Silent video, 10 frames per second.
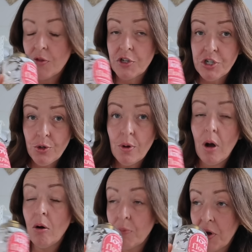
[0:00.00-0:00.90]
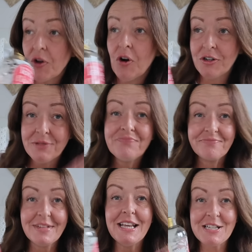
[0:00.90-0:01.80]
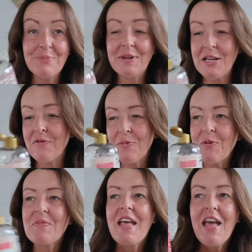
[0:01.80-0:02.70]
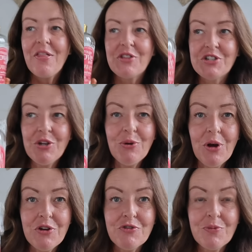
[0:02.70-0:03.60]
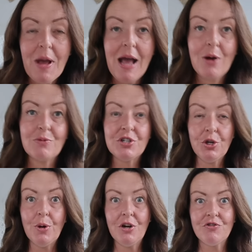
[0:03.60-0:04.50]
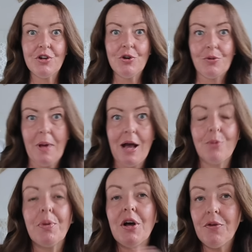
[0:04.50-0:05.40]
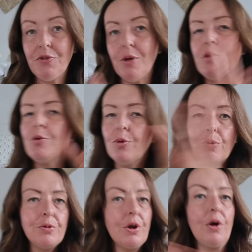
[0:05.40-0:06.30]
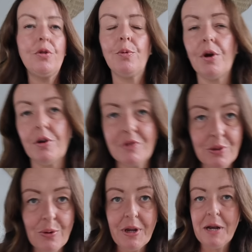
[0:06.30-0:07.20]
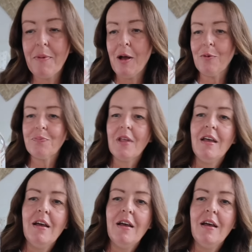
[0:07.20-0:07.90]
The two, oh my God, It's unbelievable. The £200, £200-and-odd perfume. You all know the one I'm talking about.